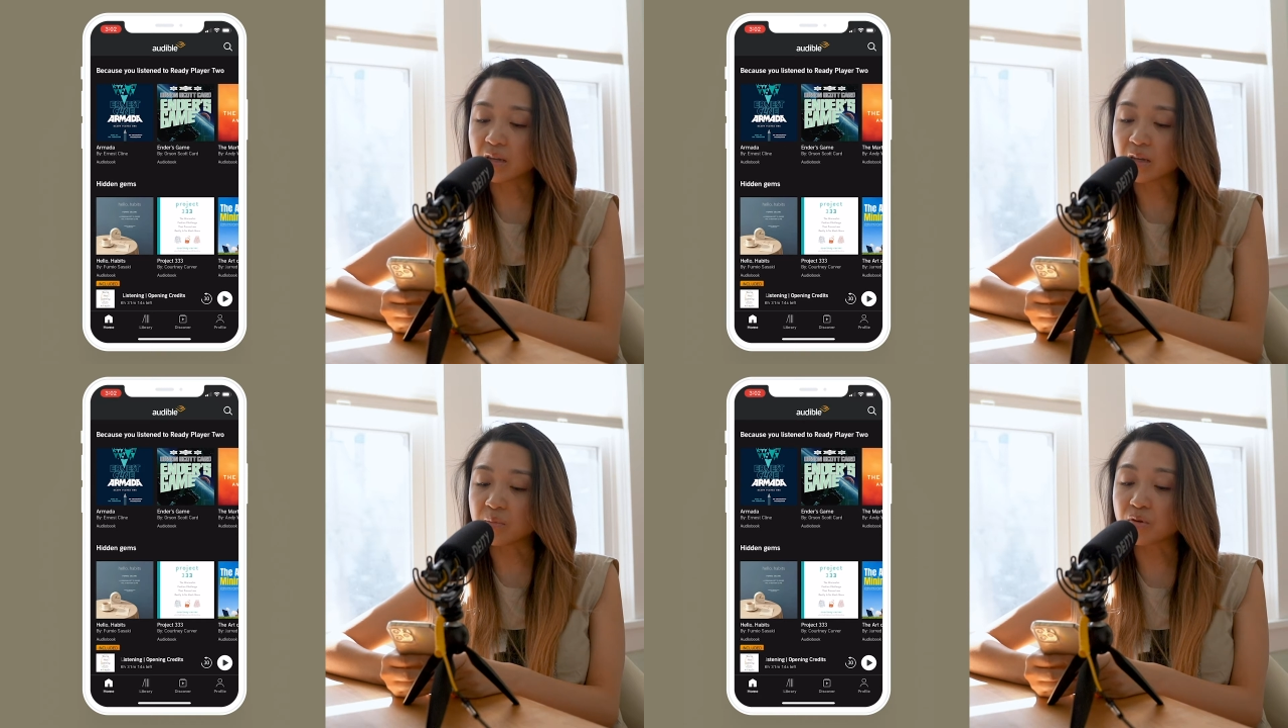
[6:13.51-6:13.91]

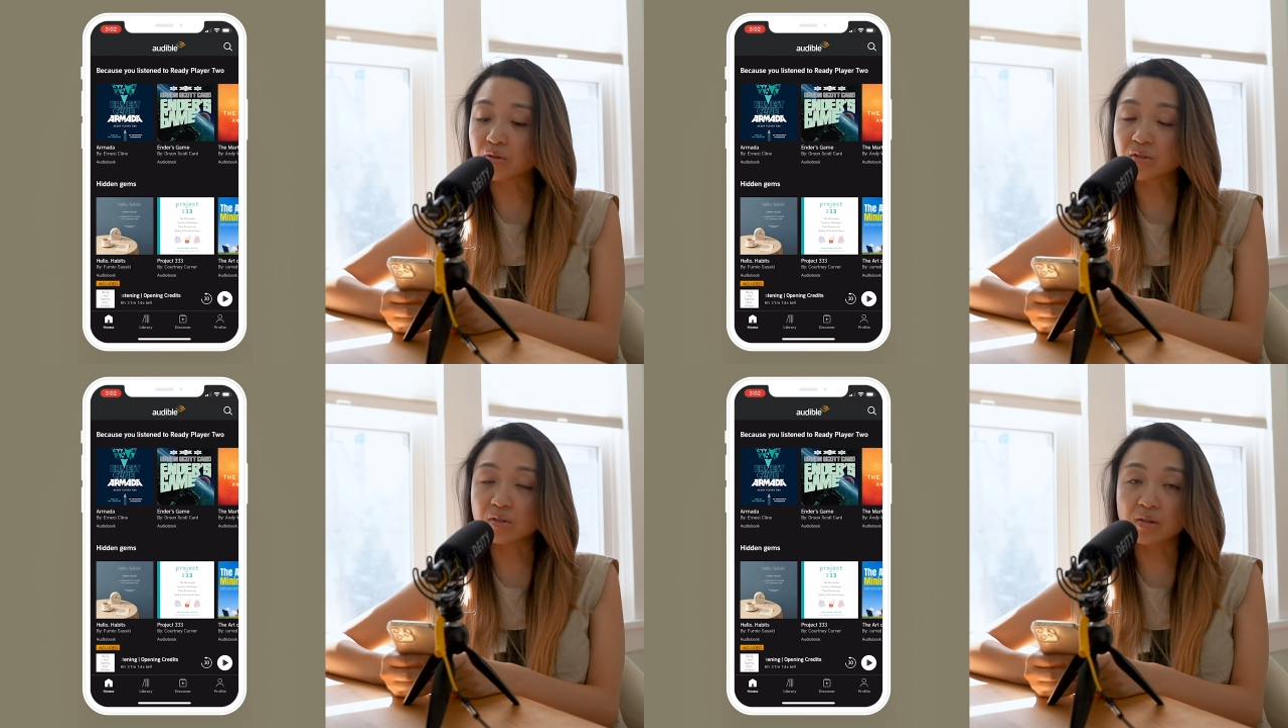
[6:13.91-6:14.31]
and
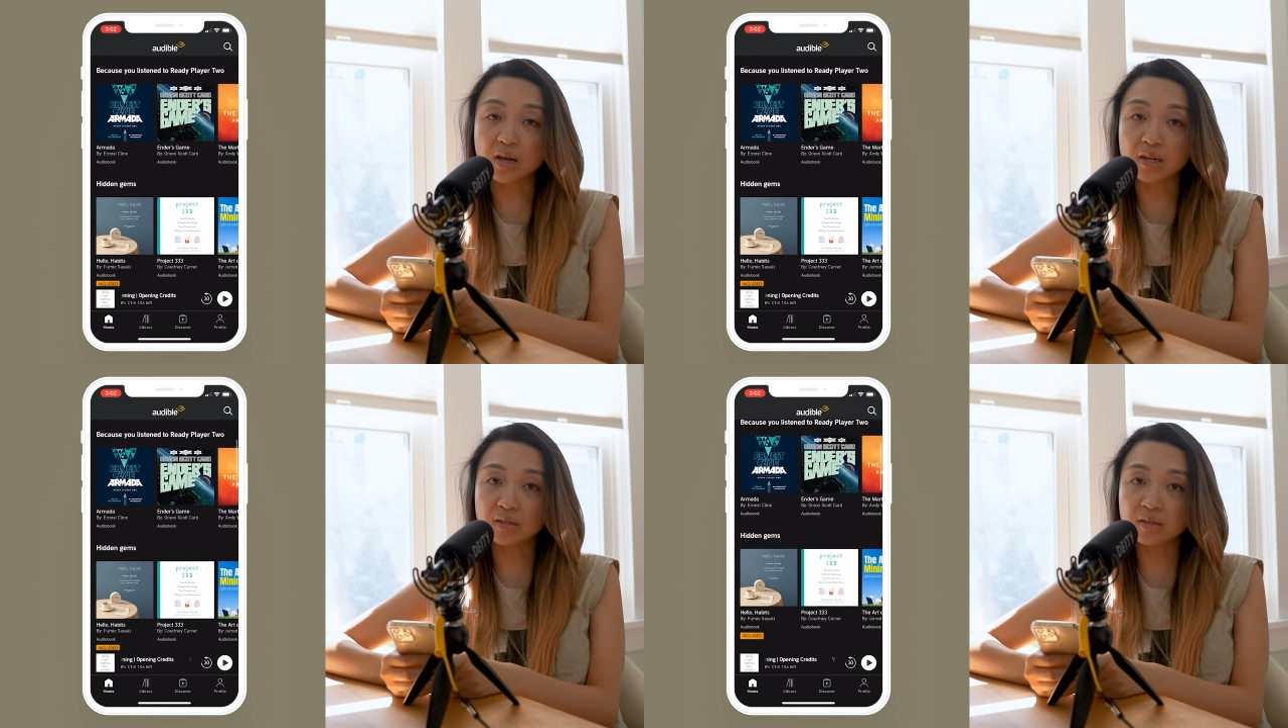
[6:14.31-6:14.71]

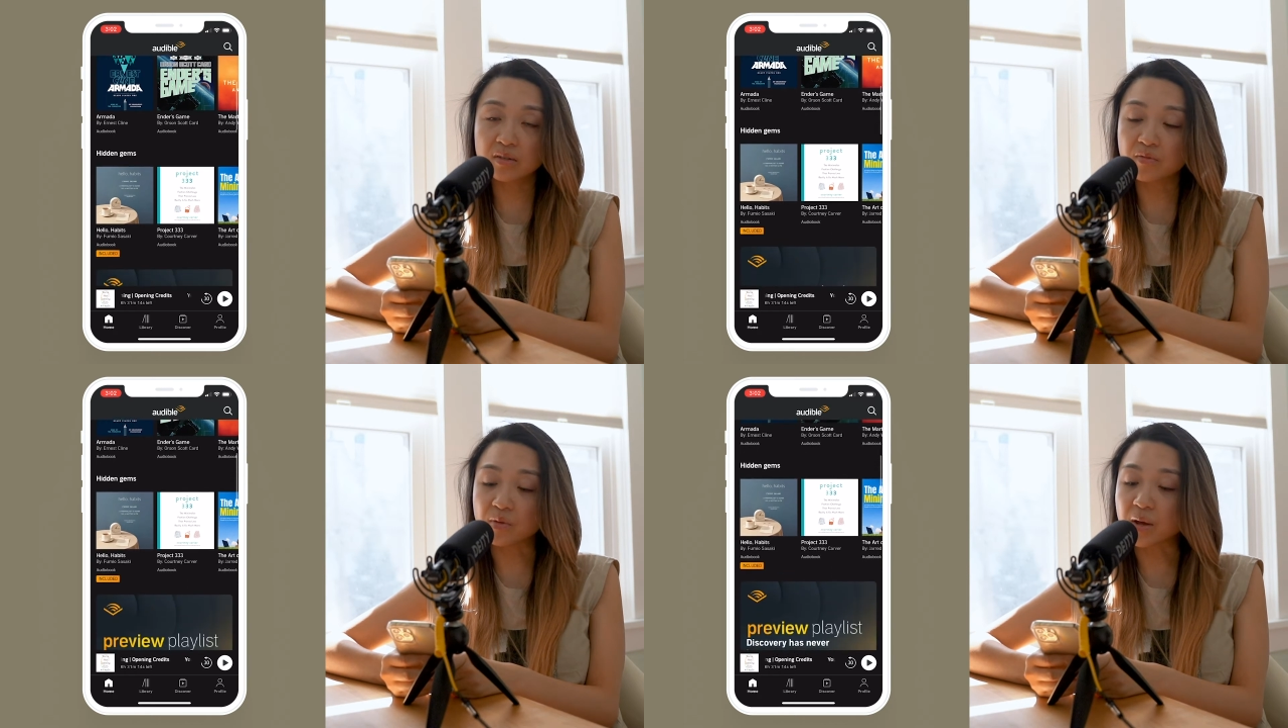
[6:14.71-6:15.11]
personalized
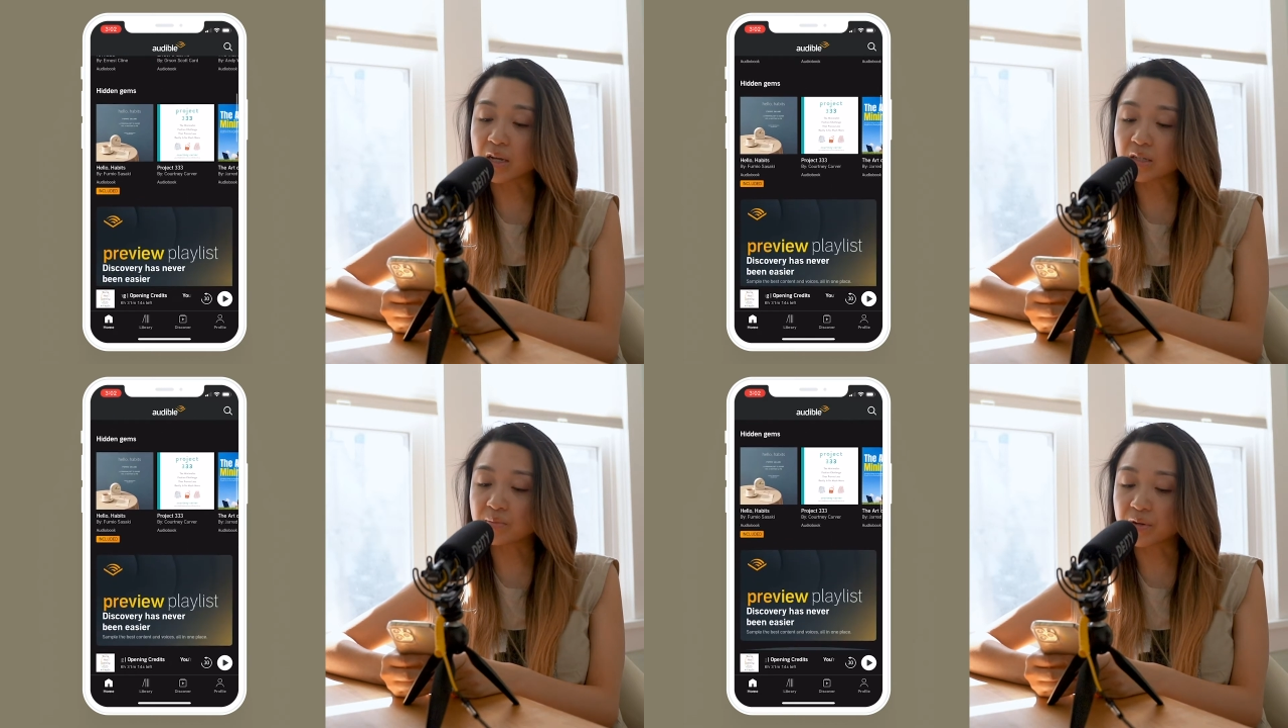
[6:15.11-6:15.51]
for my
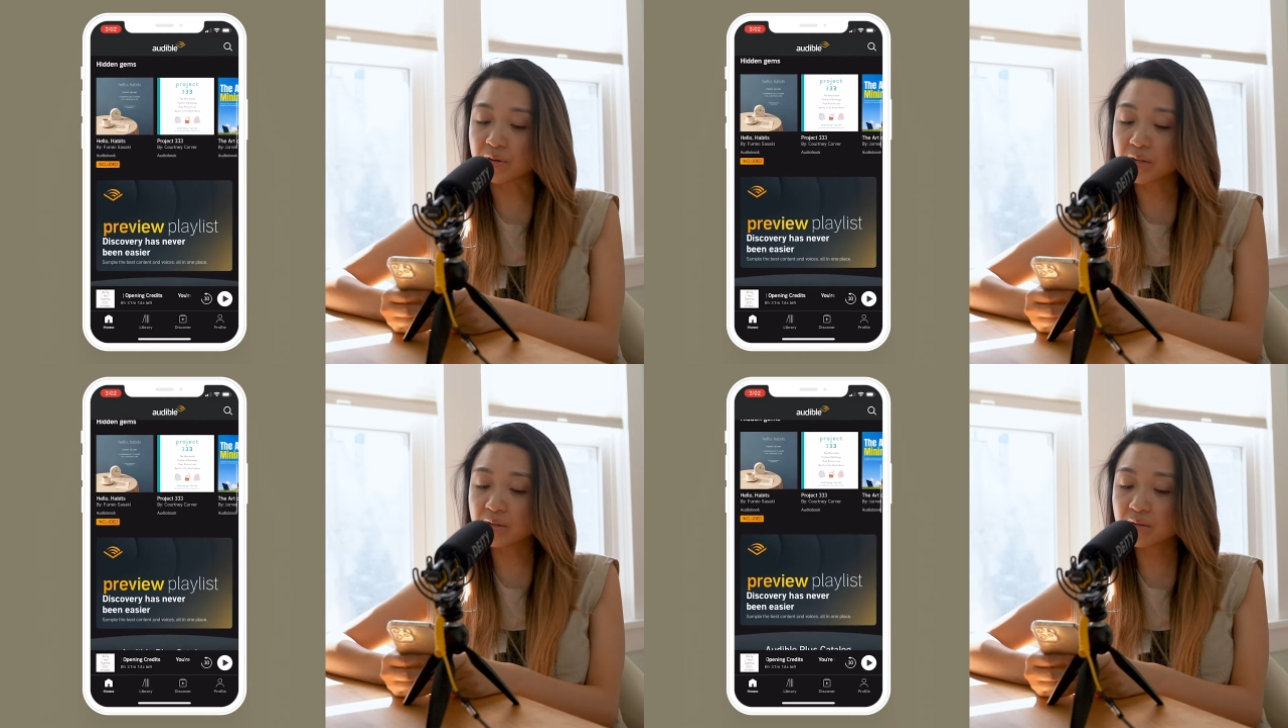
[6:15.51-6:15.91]

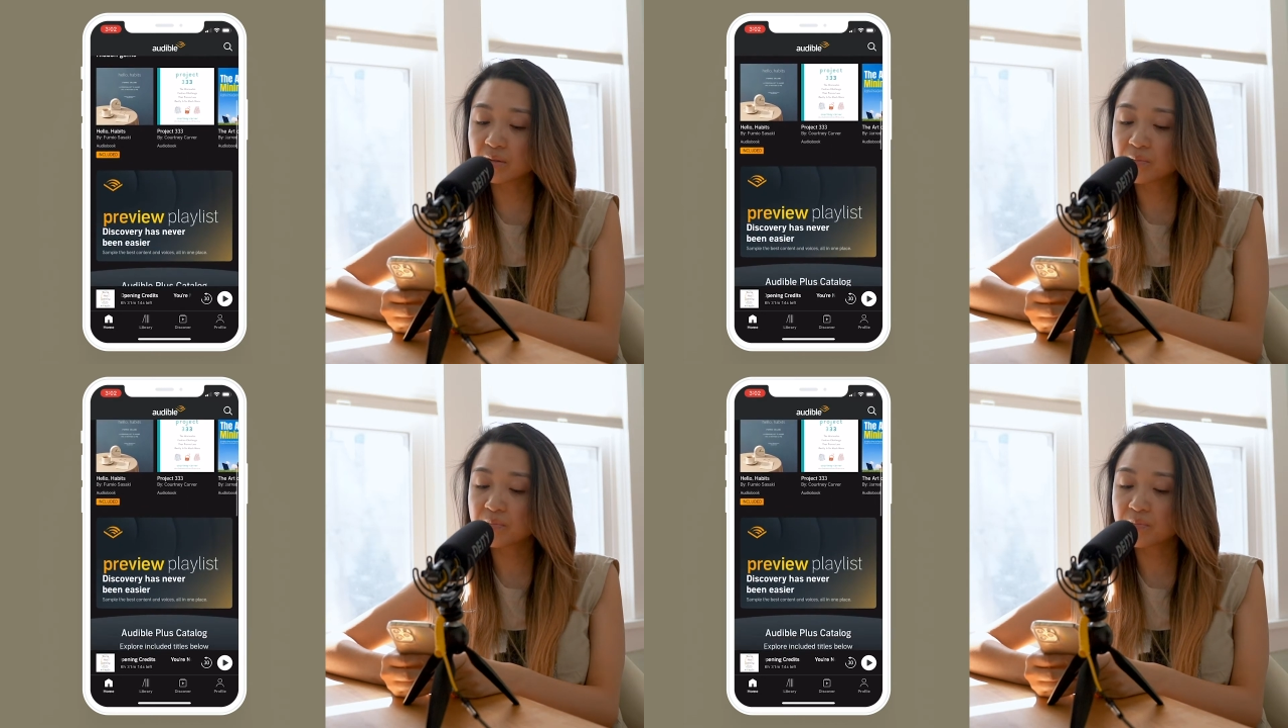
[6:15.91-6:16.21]
experience.